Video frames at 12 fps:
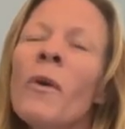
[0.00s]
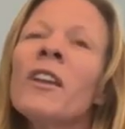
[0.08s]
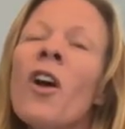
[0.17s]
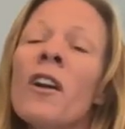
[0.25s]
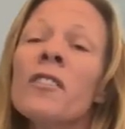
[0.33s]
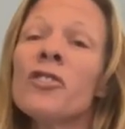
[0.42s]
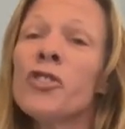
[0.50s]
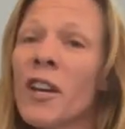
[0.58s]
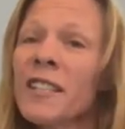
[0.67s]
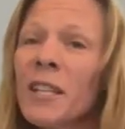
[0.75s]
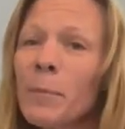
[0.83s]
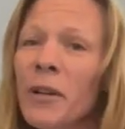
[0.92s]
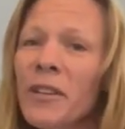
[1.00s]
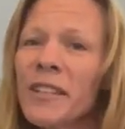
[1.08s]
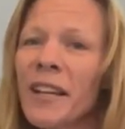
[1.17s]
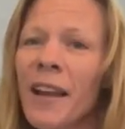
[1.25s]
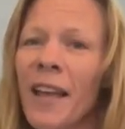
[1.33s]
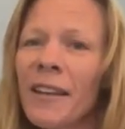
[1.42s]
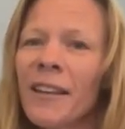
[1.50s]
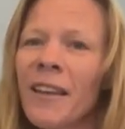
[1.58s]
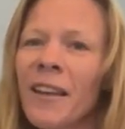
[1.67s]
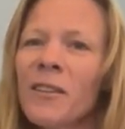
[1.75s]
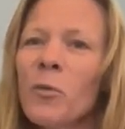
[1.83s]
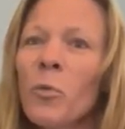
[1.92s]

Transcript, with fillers: went on to Chelsea Piers, Connecticut,